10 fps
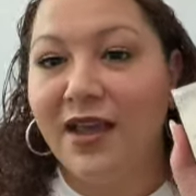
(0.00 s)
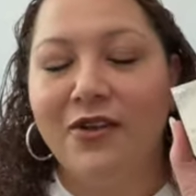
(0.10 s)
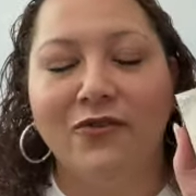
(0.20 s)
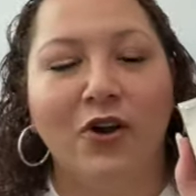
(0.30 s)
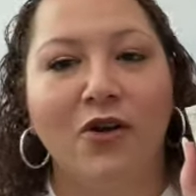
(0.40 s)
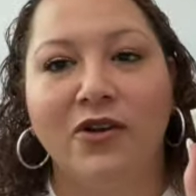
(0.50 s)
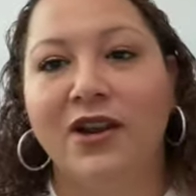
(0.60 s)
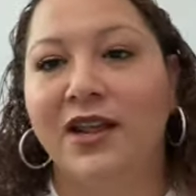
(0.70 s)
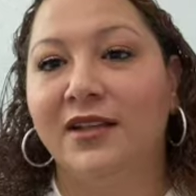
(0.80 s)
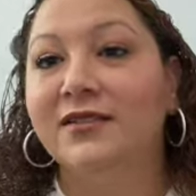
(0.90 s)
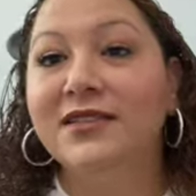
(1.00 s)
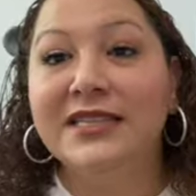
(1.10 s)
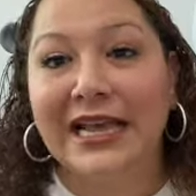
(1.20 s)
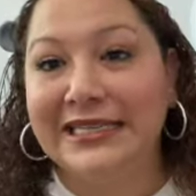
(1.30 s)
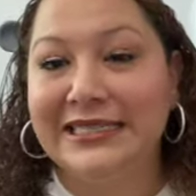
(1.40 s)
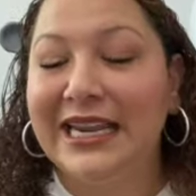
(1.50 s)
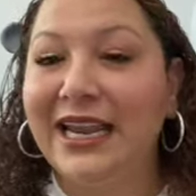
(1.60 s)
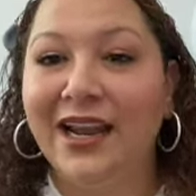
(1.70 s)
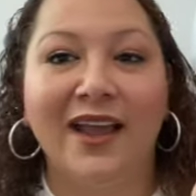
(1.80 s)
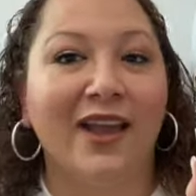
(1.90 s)
If we're going on a nice date
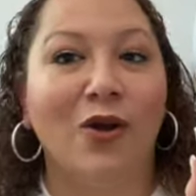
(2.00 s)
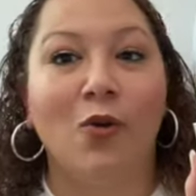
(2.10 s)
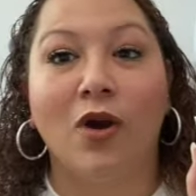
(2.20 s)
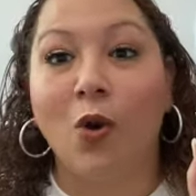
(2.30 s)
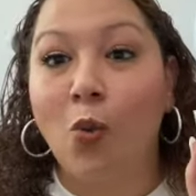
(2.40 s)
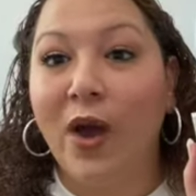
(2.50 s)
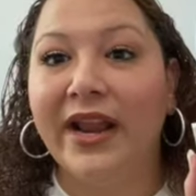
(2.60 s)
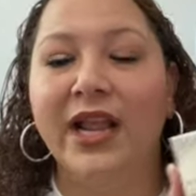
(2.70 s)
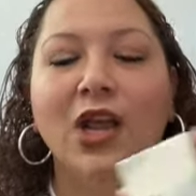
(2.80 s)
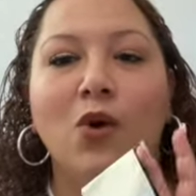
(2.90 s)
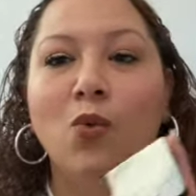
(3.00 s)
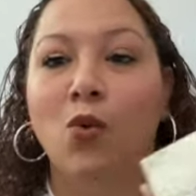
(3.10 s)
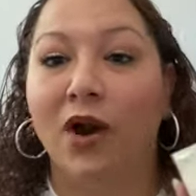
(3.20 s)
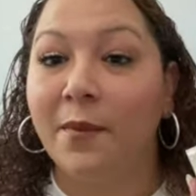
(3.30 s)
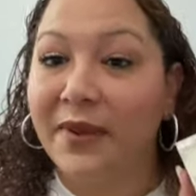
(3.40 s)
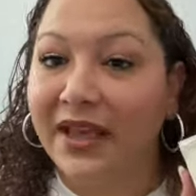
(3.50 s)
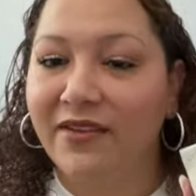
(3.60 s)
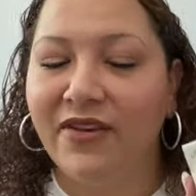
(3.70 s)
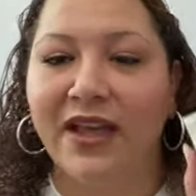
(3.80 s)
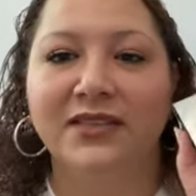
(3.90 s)
night or a wedding or a big
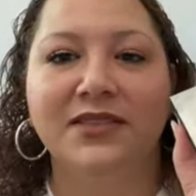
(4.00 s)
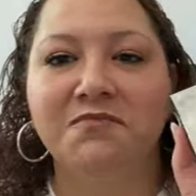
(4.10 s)
event,